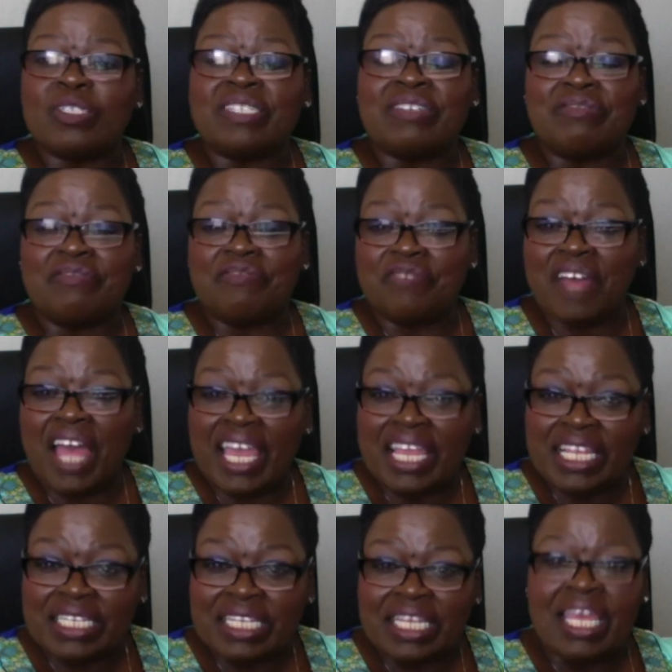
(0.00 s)
to
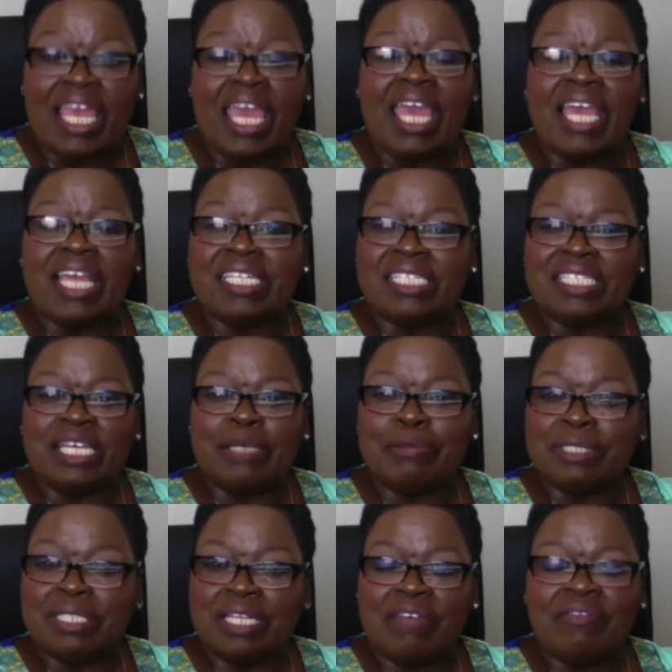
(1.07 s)
fight. And some
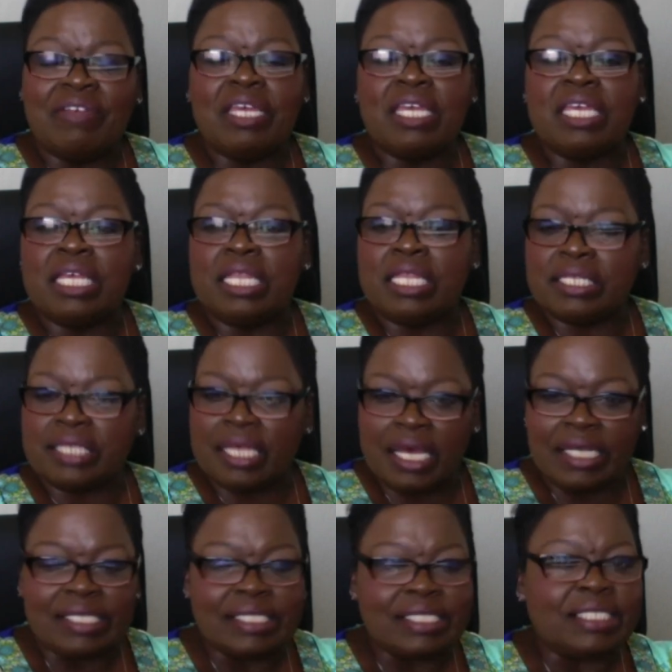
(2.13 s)
stuff, it is
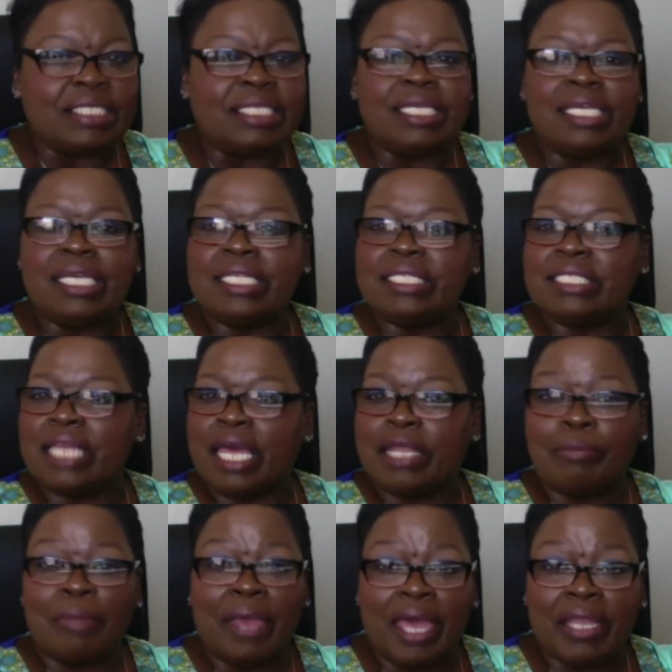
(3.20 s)
honestly, it's not a
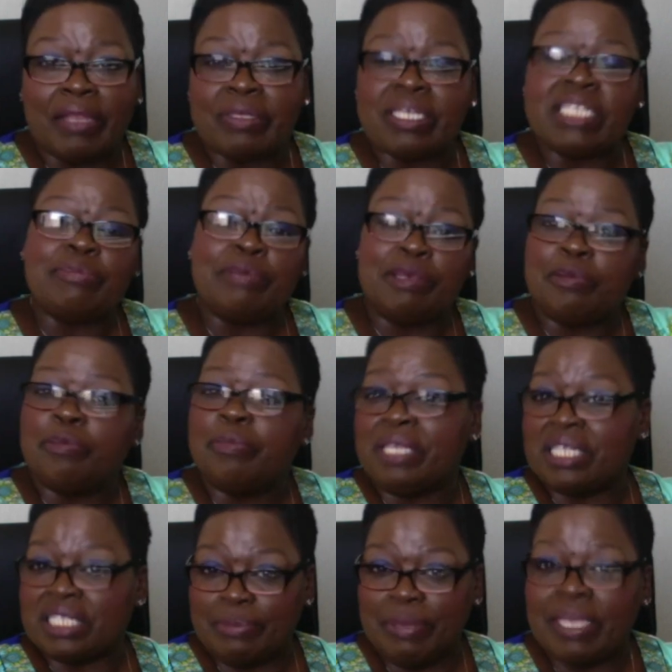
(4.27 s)
battle. It's people
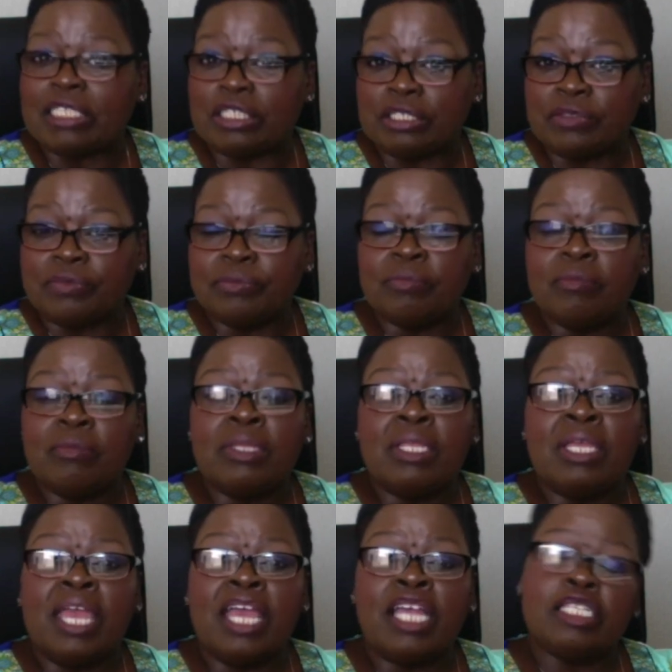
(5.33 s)
being special.
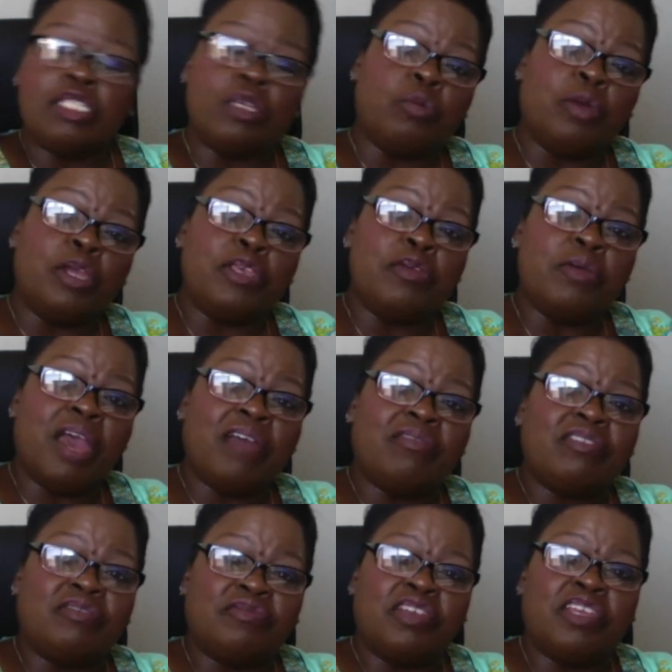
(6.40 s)
And so what you have
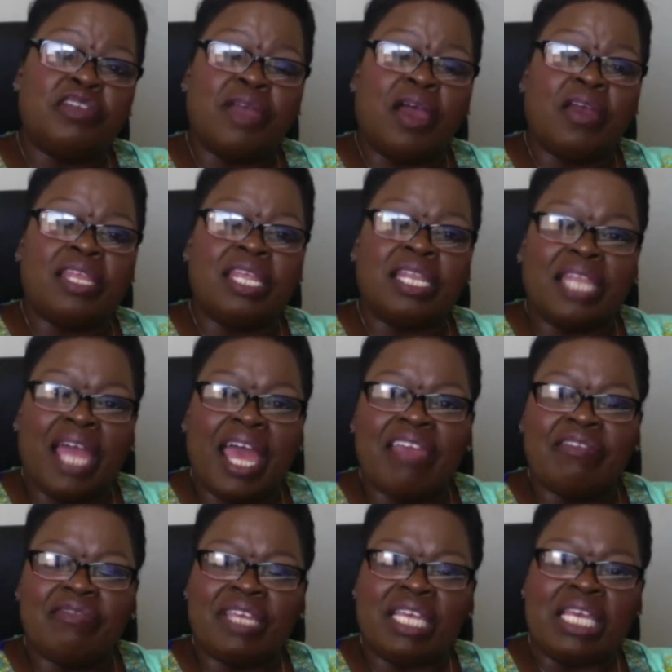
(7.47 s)
to figure out in
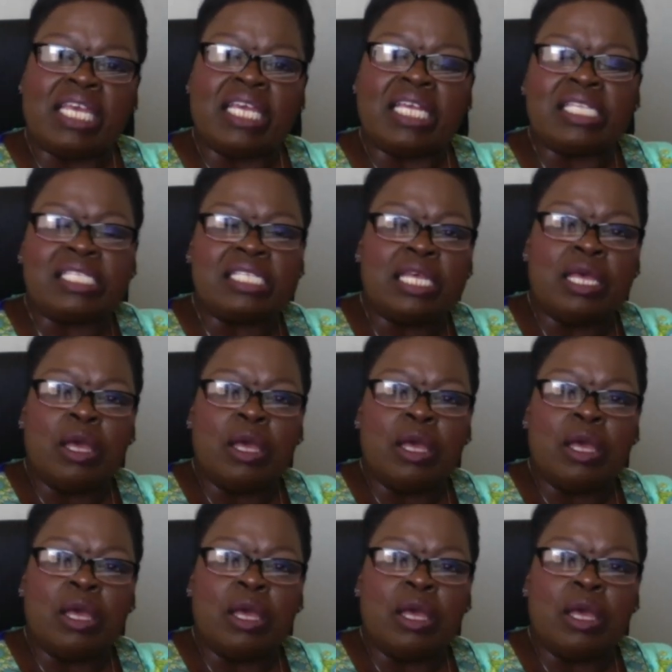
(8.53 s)
life is,